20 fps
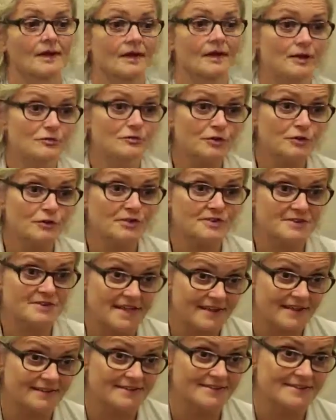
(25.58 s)
If you
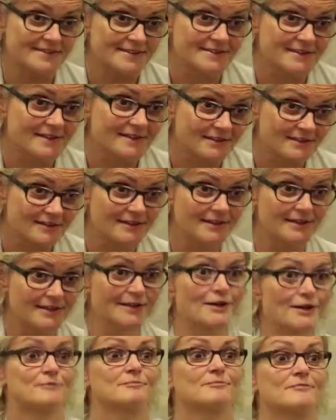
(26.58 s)
attend
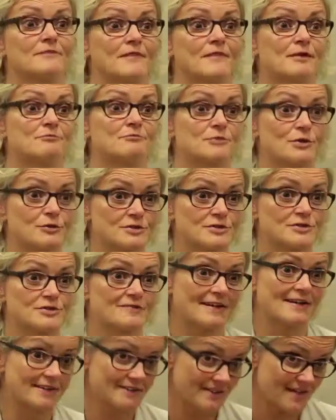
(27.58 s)
the um, process
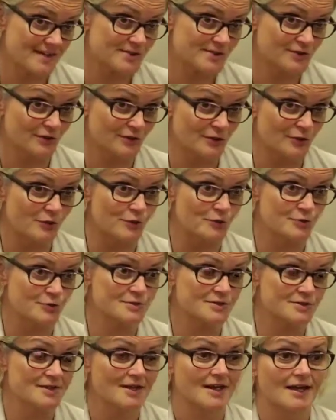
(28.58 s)
validation
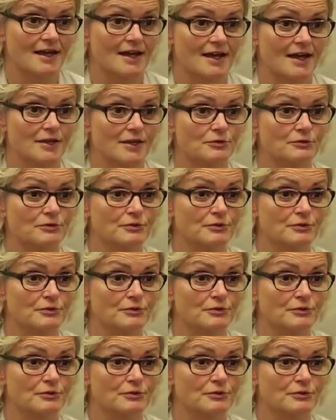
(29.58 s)
course, you